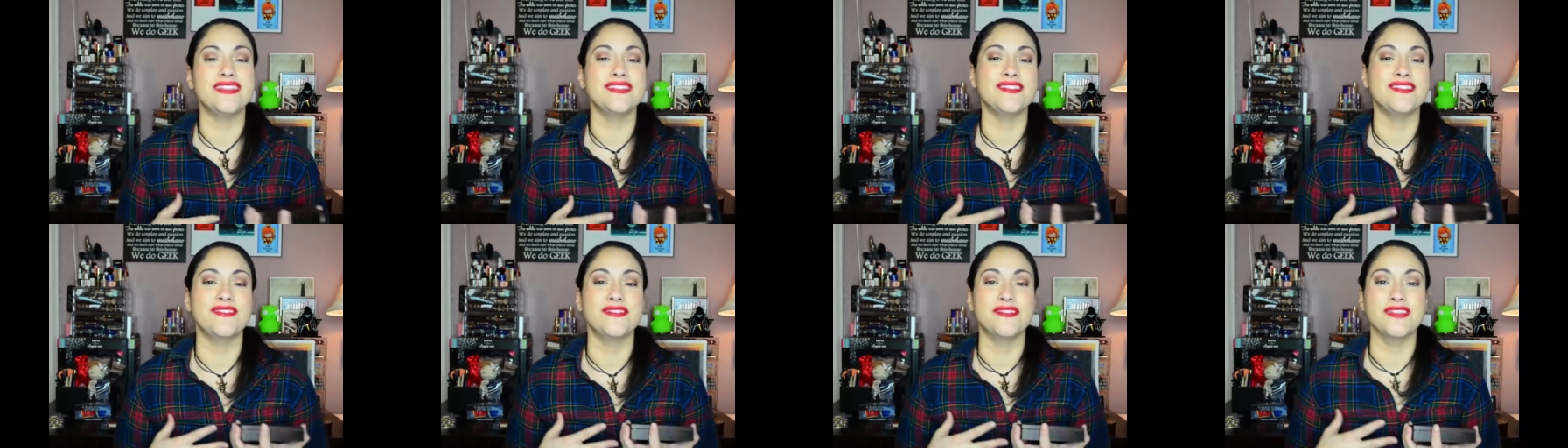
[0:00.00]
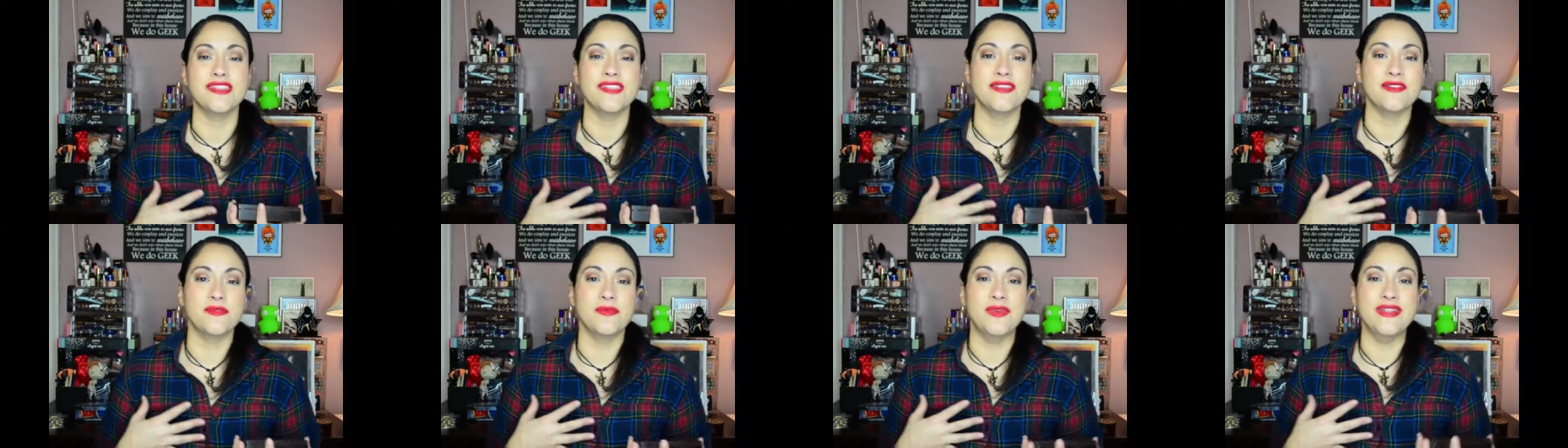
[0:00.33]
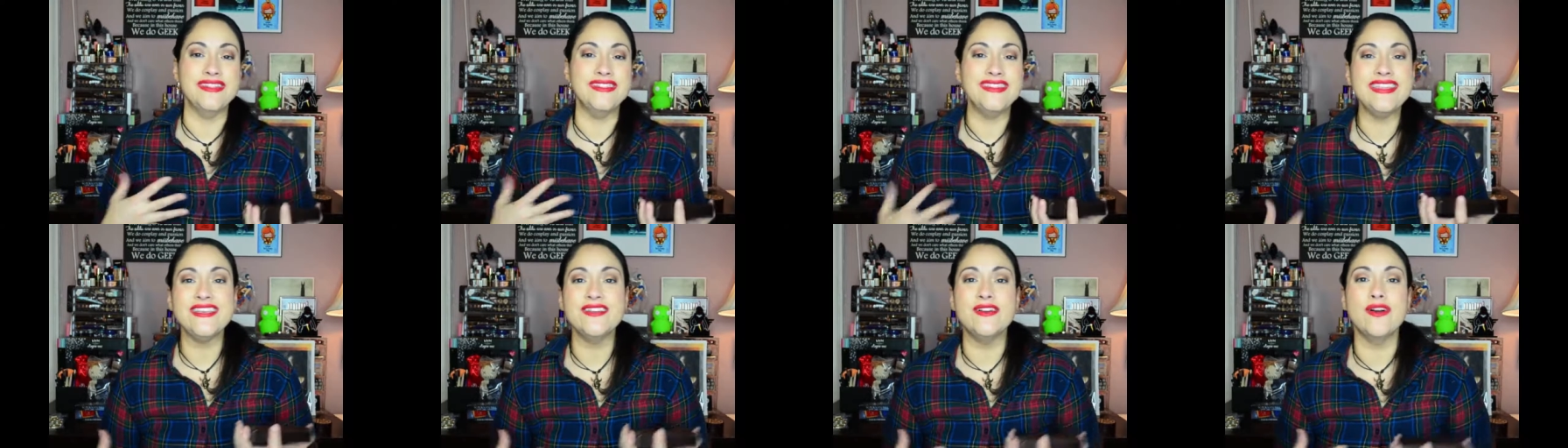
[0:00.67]
you know, the
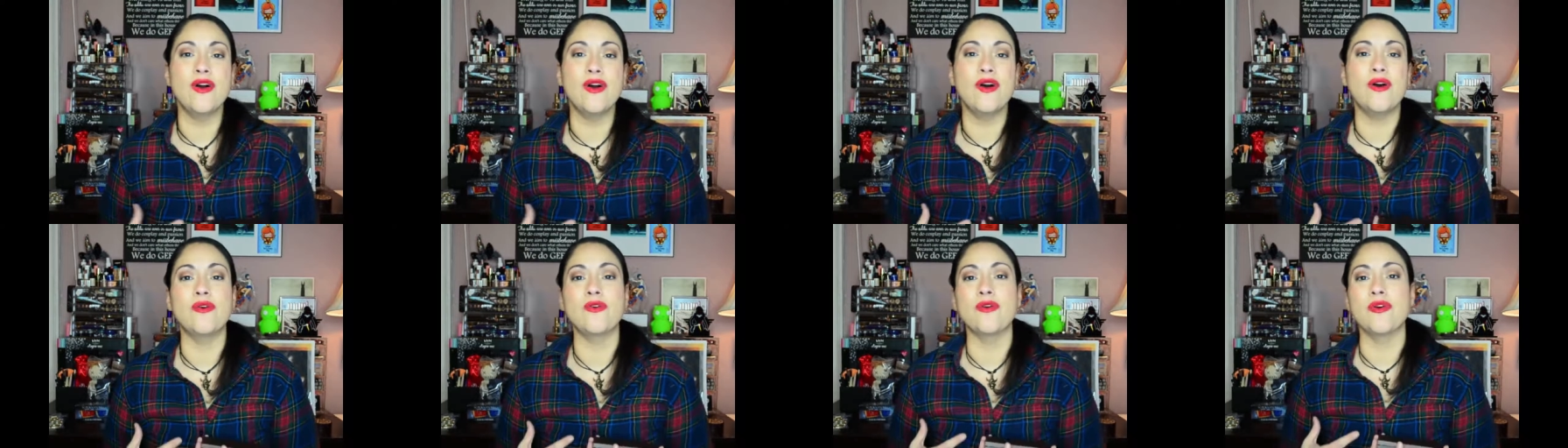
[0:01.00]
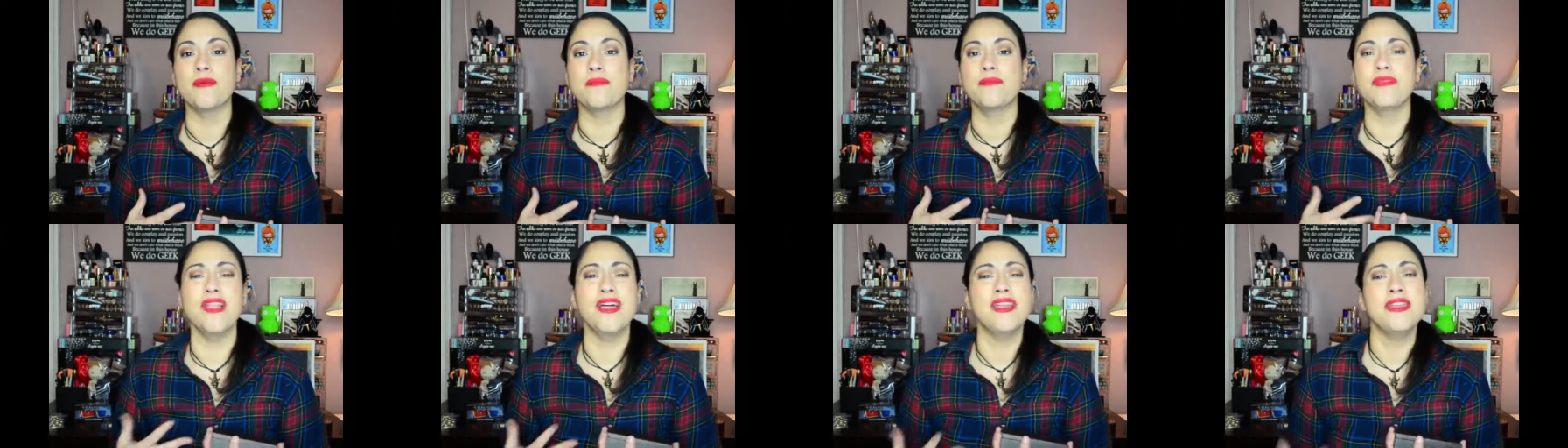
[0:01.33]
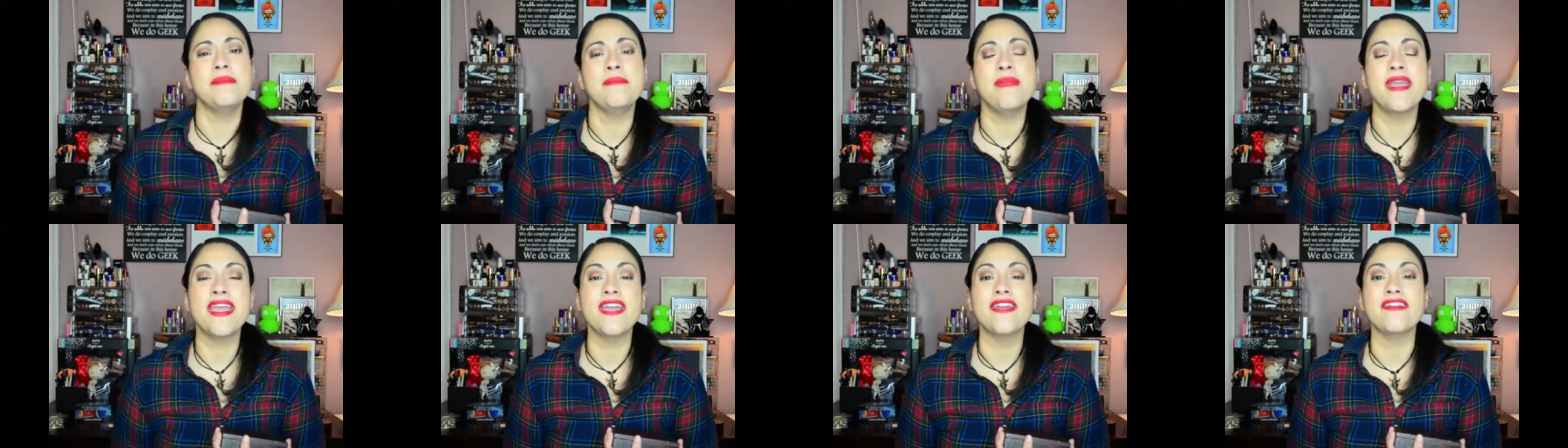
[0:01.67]
Wendigo or Bloody
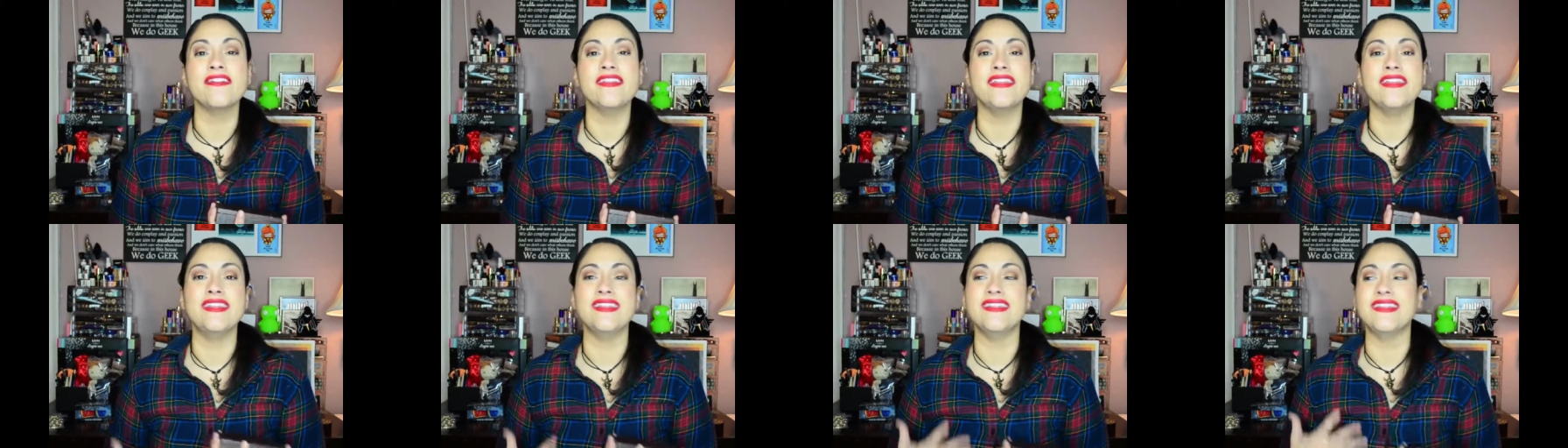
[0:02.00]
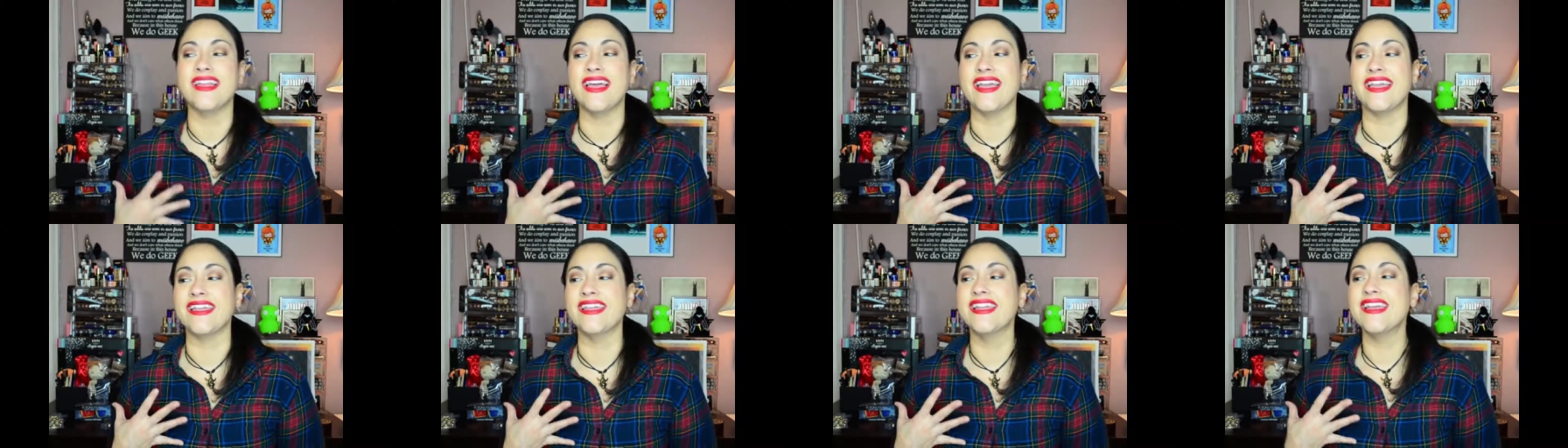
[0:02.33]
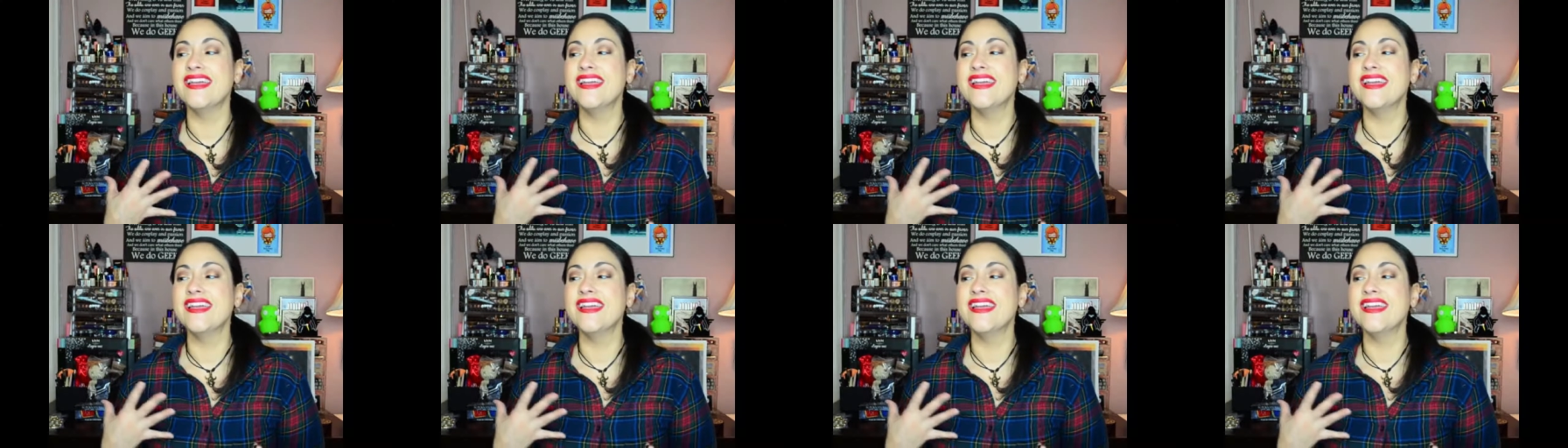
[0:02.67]
Mary, like,